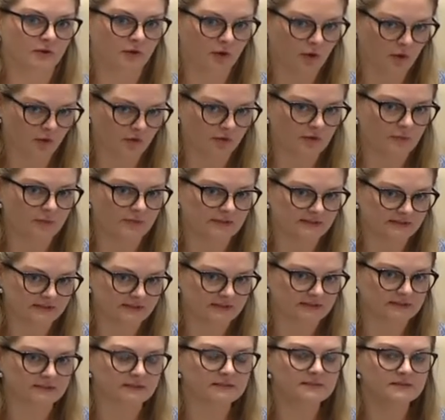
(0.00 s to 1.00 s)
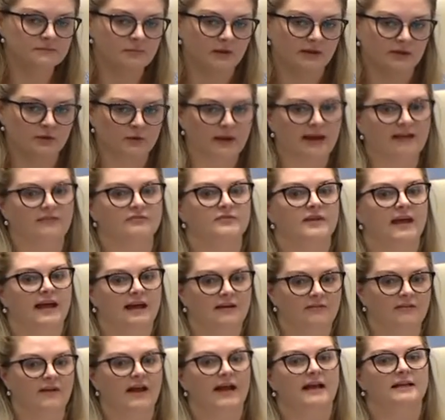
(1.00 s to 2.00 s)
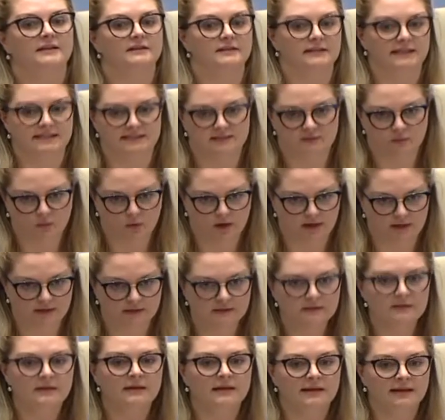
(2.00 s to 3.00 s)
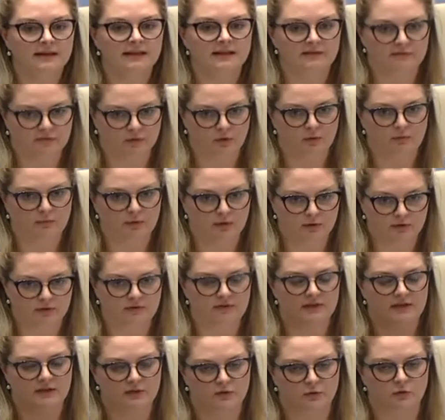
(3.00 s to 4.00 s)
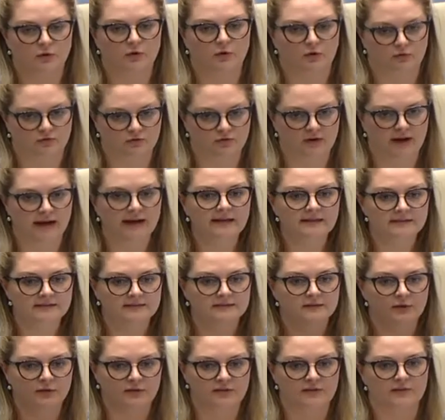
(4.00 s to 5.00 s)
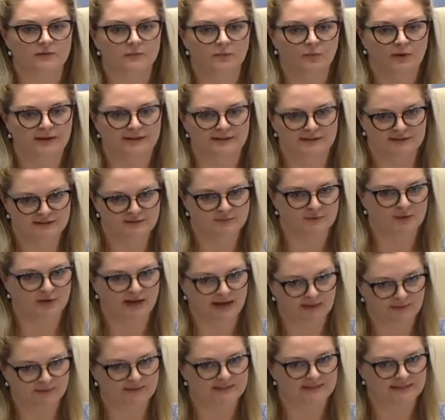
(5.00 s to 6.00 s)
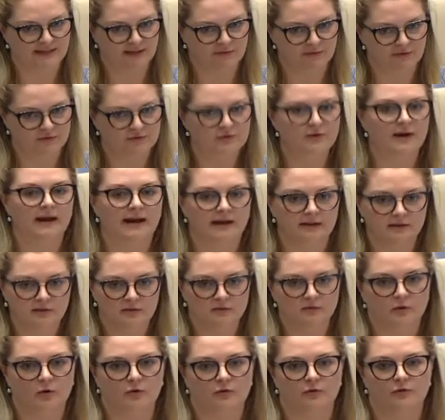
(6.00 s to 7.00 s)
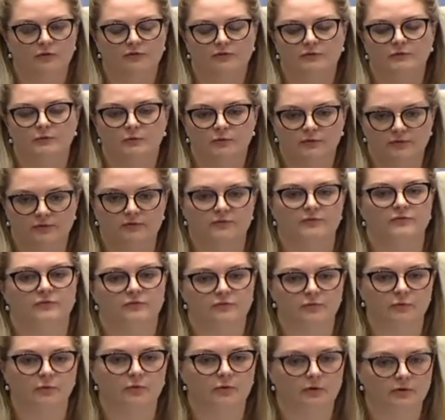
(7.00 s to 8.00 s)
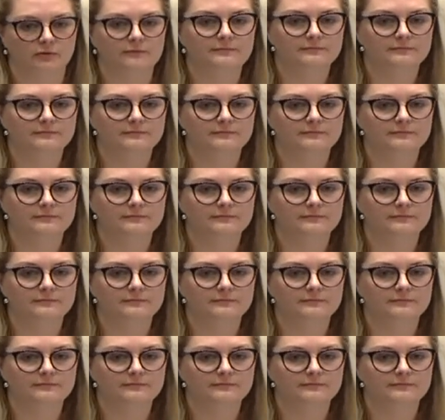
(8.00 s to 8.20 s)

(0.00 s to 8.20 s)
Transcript: on the businesses, but you have to have at least one, if not both, in your contract, so that when a dispute happens down the track, you've got those clauses to draw on.